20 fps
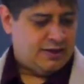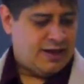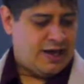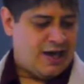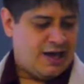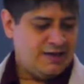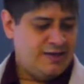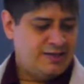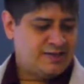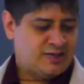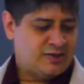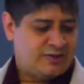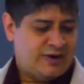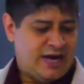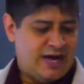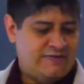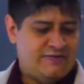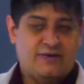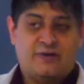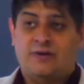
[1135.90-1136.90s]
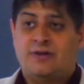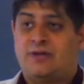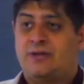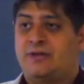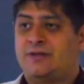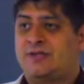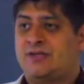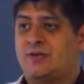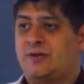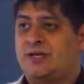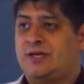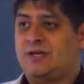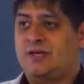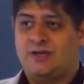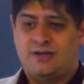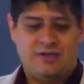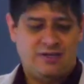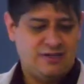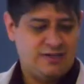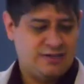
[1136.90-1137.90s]
On his arrival, so
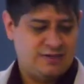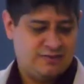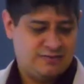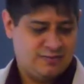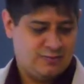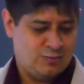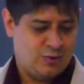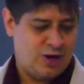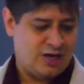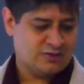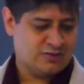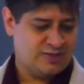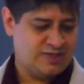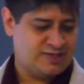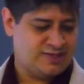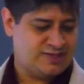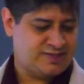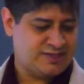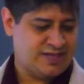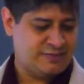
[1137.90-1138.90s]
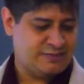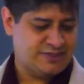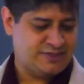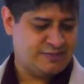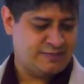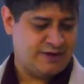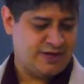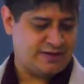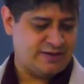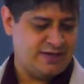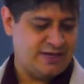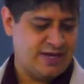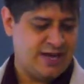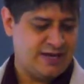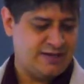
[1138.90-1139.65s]
he, he walked with his disciples to Bethany.